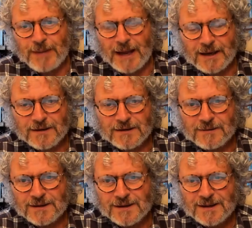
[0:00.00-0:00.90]
back
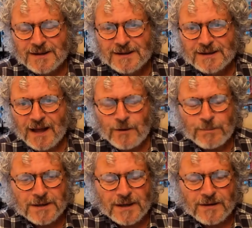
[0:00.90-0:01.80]
and
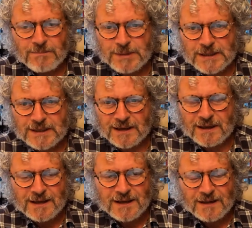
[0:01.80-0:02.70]
open another
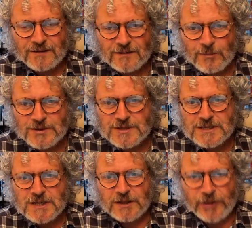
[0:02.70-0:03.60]
beer. It's so much
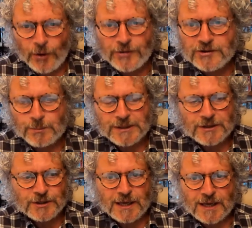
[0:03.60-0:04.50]
easier not to be
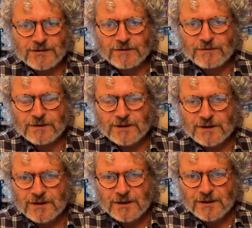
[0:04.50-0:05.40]
creative
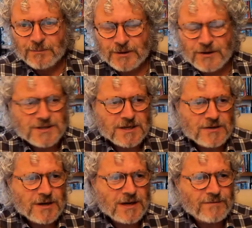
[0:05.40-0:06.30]
because then
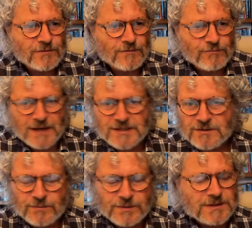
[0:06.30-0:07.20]
you don't have to
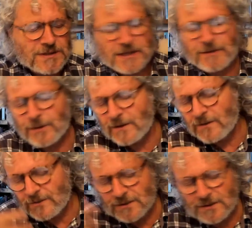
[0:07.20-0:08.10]
wrestle with the
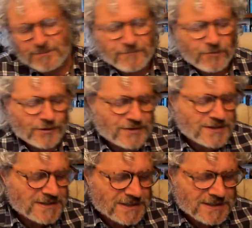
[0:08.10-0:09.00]
demons and the
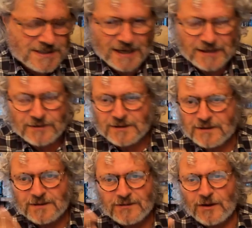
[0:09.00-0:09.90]
voices that tell you
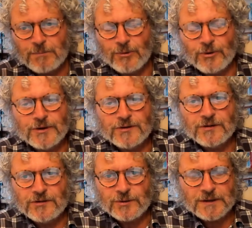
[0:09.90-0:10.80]
that there's no point
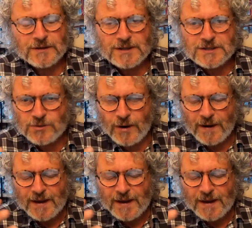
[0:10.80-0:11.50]
in doing this or